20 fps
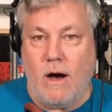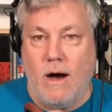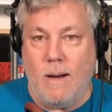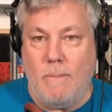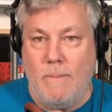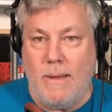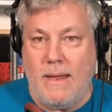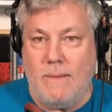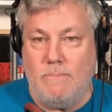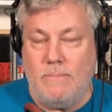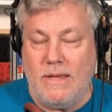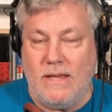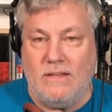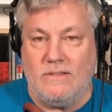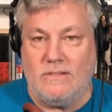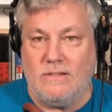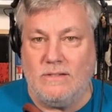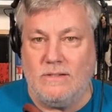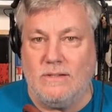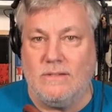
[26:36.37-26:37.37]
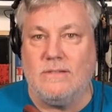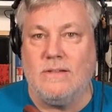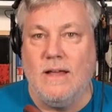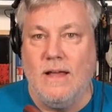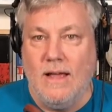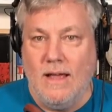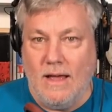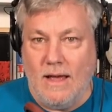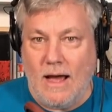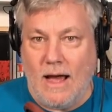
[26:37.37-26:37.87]
op-ed pieces as
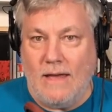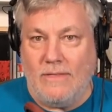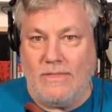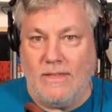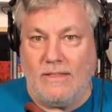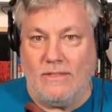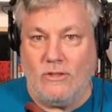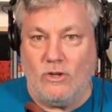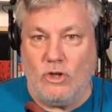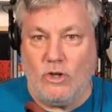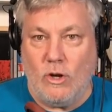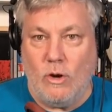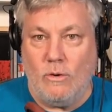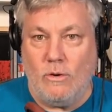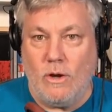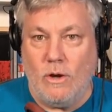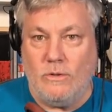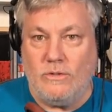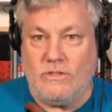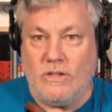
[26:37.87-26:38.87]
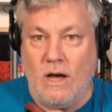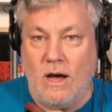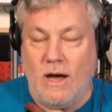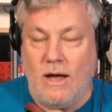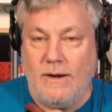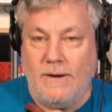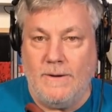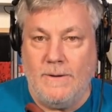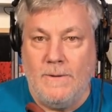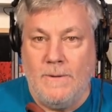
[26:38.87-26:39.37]
I think the show goes
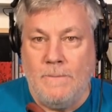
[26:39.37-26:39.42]
on.